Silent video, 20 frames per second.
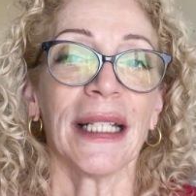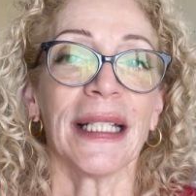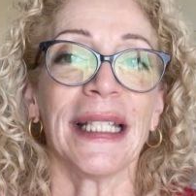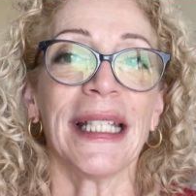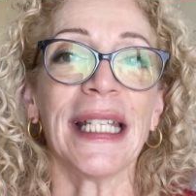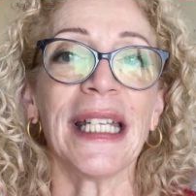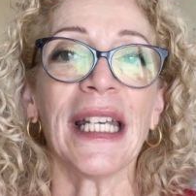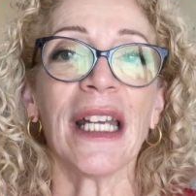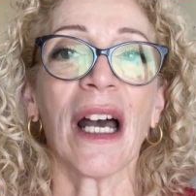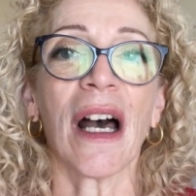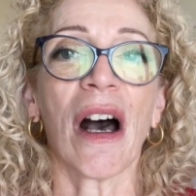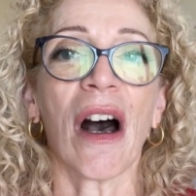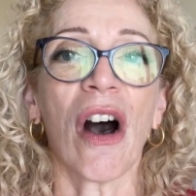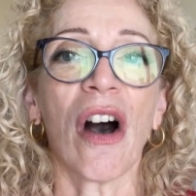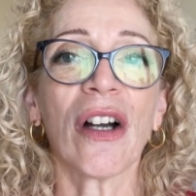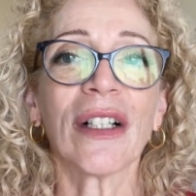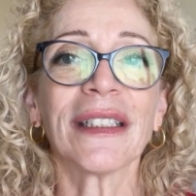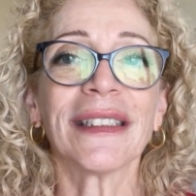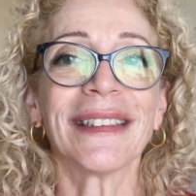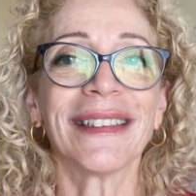The uh,
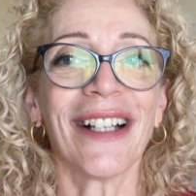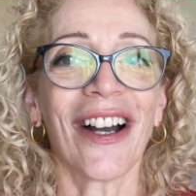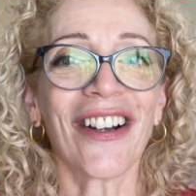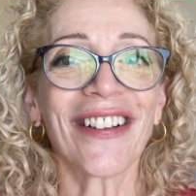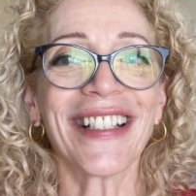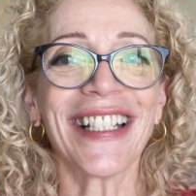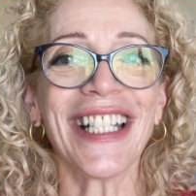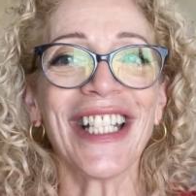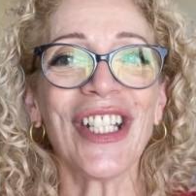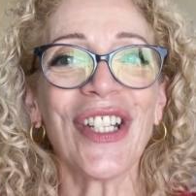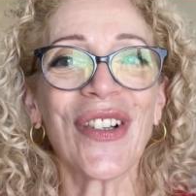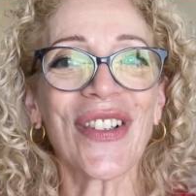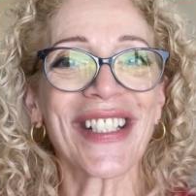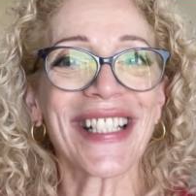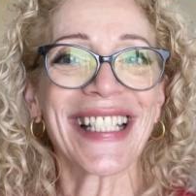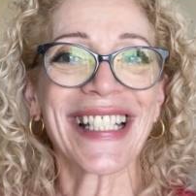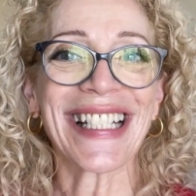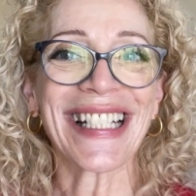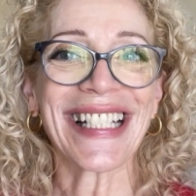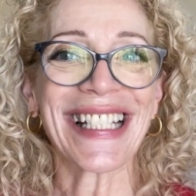
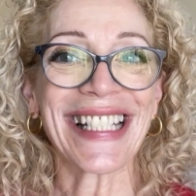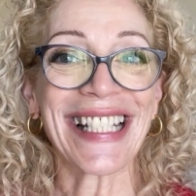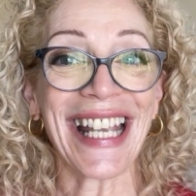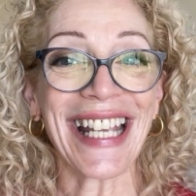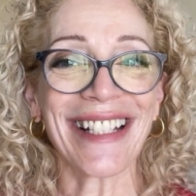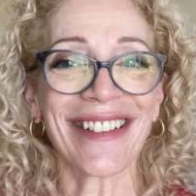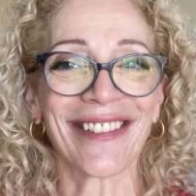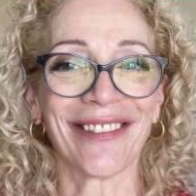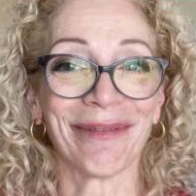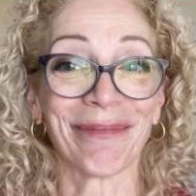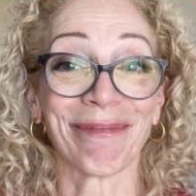octinoxate